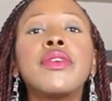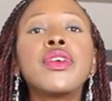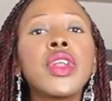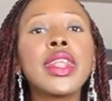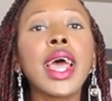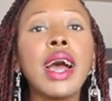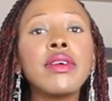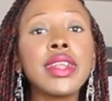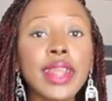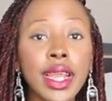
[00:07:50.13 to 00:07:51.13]
you don't
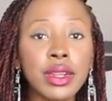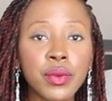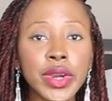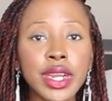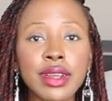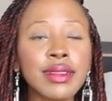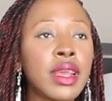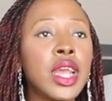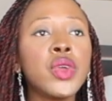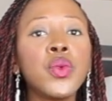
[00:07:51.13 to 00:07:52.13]
have a tiny
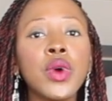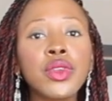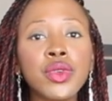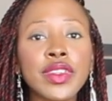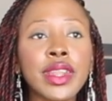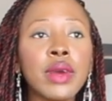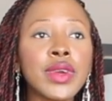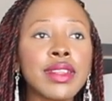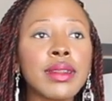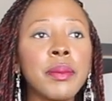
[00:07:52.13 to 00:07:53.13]
waist, you want to stay
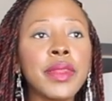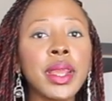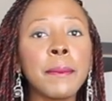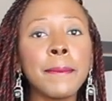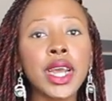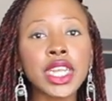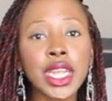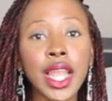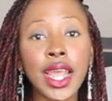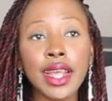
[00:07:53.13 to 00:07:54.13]
with something
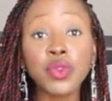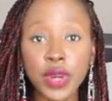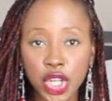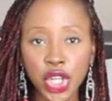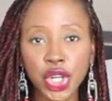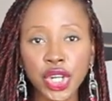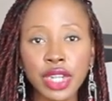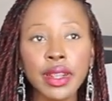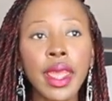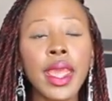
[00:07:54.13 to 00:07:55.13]
much less
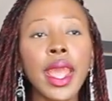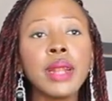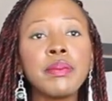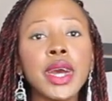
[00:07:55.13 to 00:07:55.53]
structured and